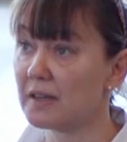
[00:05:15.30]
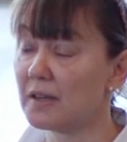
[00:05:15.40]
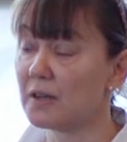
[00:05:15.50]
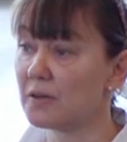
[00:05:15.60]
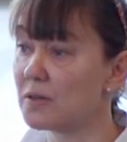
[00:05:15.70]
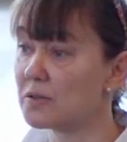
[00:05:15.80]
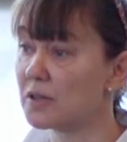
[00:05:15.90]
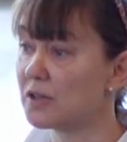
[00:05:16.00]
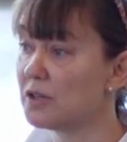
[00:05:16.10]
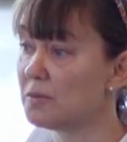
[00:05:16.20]
you know, those
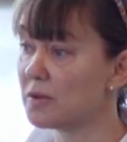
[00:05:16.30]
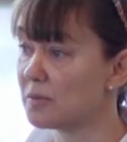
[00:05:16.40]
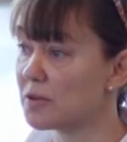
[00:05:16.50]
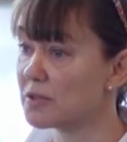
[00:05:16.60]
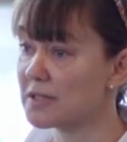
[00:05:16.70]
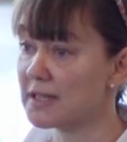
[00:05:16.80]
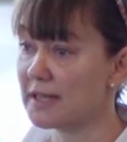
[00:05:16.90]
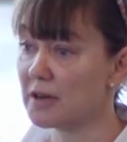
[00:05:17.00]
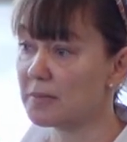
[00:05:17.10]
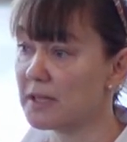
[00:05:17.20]
acute emergency
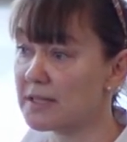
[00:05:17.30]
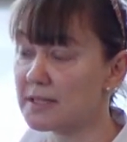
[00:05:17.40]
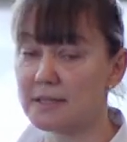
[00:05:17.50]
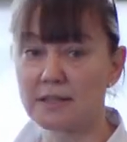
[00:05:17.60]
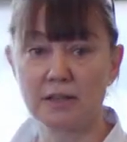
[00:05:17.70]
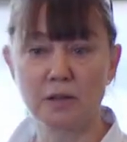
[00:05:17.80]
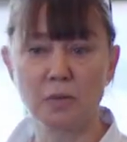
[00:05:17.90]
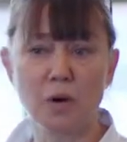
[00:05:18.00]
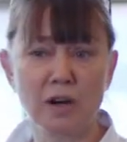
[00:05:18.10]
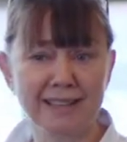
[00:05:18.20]
care places, that you'll
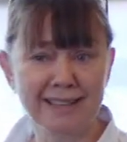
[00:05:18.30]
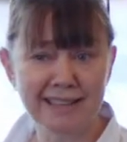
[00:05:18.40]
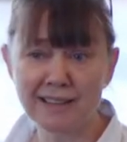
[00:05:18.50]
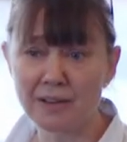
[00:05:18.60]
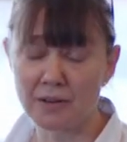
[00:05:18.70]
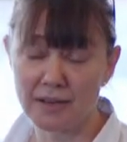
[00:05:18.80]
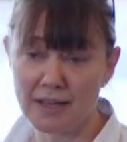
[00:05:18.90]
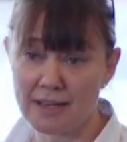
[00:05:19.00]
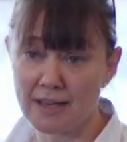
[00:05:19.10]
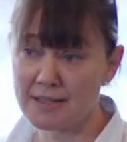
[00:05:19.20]
walk in here
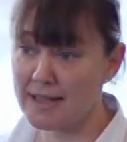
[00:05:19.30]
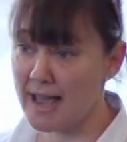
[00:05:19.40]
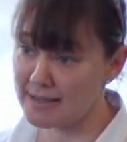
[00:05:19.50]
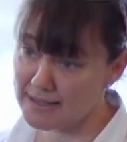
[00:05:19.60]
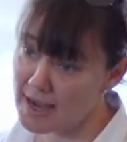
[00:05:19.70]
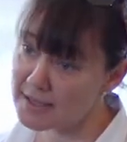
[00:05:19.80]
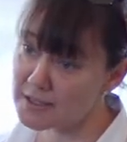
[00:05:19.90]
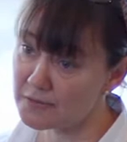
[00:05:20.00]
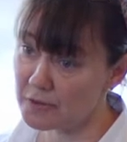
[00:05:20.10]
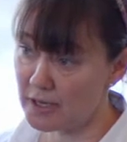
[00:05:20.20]
and ask
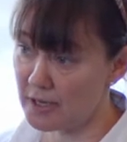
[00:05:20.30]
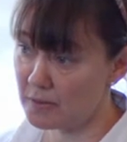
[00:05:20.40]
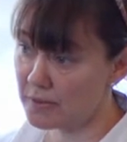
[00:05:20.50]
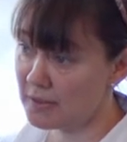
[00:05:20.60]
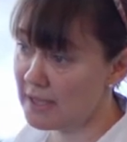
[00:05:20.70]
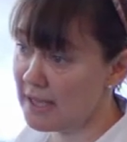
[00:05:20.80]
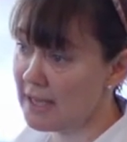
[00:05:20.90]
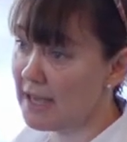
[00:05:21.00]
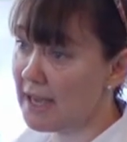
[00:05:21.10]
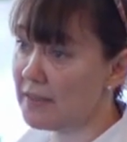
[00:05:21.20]
us for help.
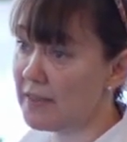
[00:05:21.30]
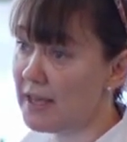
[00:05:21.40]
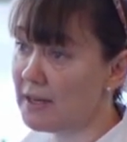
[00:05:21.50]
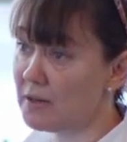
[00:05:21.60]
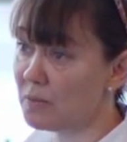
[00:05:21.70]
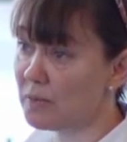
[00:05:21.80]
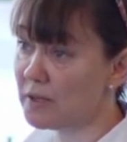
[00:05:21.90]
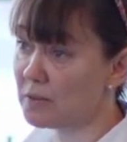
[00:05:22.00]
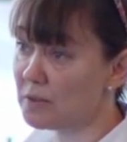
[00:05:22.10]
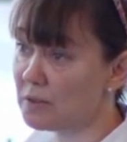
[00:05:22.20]
And then we
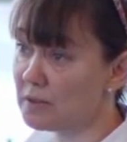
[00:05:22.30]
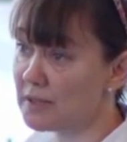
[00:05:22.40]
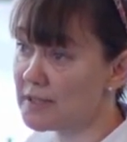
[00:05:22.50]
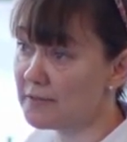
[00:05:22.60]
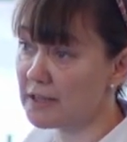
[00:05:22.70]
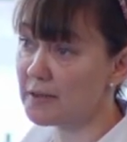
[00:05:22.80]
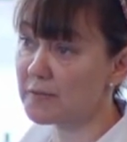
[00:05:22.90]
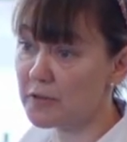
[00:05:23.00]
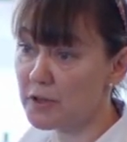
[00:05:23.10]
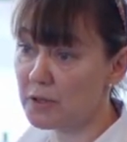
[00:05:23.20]
will develop
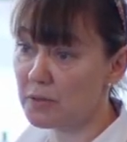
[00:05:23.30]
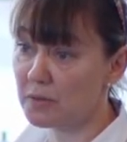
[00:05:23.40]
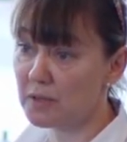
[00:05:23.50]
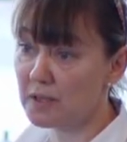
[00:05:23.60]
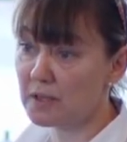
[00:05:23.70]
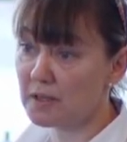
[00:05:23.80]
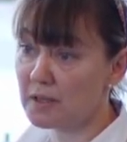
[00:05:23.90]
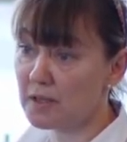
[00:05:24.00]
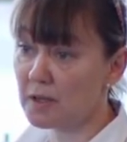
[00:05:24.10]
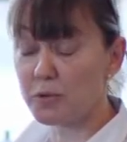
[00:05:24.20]
for you
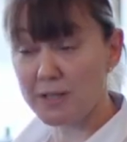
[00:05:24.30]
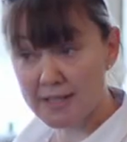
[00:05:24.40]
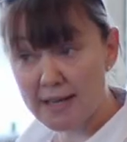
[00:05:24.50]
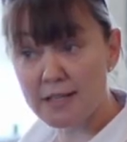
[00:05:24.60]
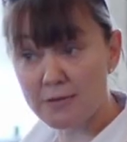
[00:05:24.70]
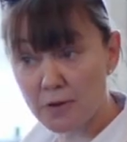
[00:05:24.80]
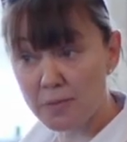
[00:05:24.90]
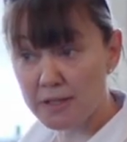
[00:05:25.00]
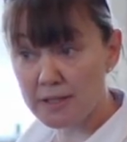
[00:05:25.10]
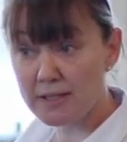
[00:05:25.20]
a precise
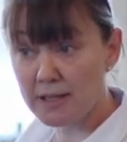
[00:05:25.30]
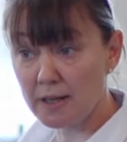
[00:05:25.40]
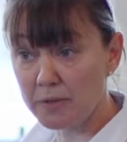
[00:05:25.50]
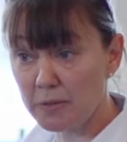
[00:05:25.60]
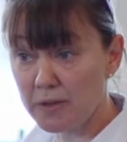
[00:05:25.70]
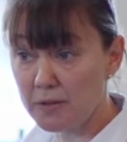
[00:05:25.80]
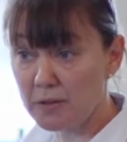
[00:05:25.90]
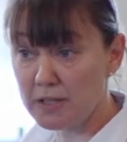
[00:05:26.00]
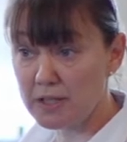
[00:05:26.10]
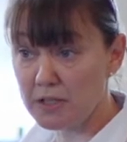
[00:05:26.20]
formula to help you with your
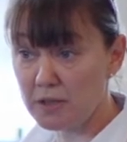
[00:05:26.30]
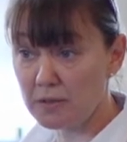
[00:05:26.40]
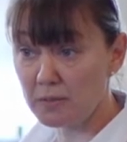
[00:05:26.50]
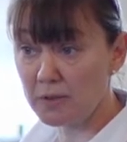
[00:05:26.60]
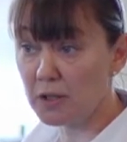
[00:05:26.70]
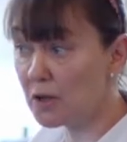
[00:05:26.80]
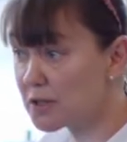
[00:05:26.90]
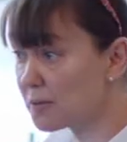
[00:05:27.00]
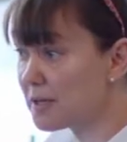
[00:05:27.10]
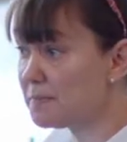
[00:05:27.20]
condition. We'll
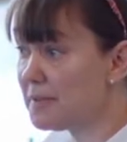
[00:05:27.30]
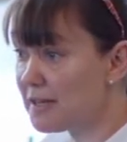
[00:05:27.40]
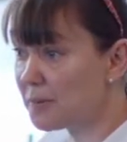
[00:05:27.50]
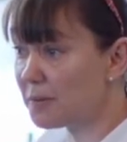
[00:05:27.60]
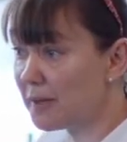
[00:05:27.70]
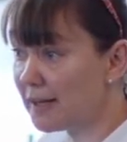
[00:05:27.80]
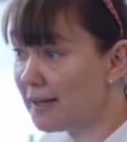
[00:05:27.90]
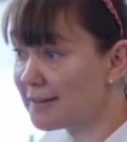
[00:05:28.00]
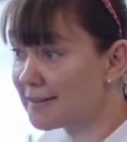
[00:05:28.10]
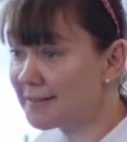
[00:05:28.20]
also admit when we
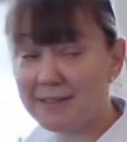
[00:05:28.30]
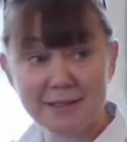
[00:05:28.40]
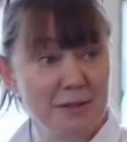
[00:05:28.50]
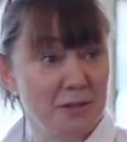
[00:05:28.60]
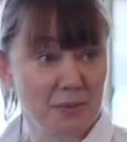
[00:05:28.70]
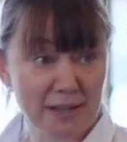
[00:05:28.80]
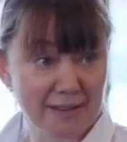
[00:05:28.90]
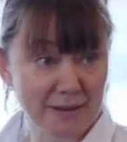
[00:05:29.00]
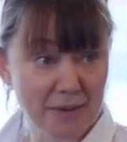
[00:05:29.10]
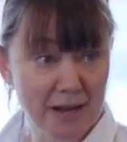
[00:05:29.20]
can't do
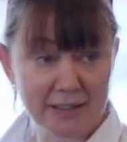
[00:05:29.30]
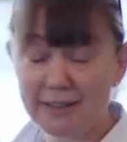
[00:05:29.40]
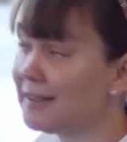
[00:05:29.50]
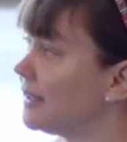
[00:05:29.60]
anything about it.